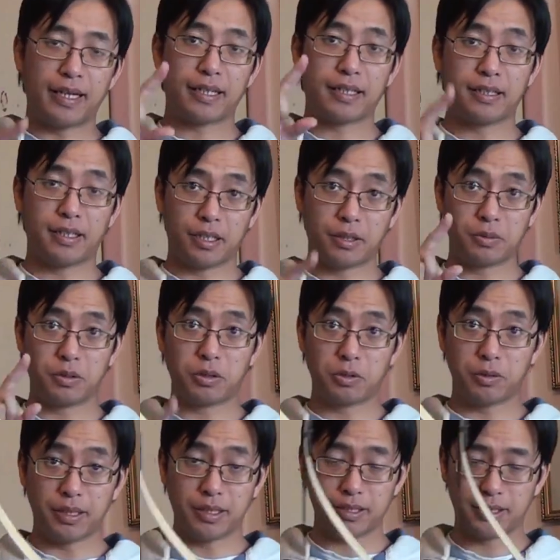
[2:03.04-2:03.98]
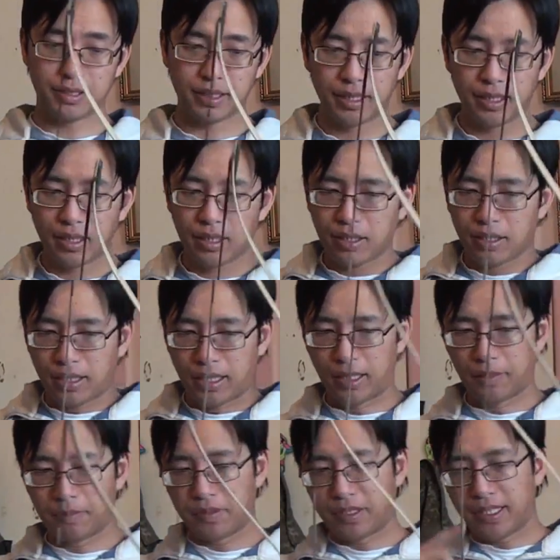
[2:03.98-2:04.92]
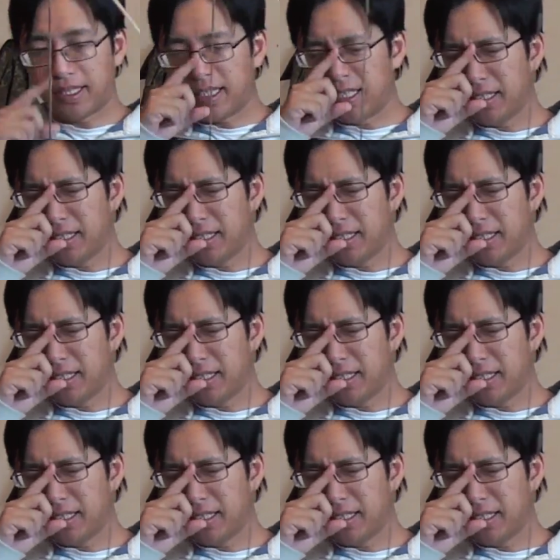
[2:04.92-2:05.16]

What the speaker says: that kind of stress. There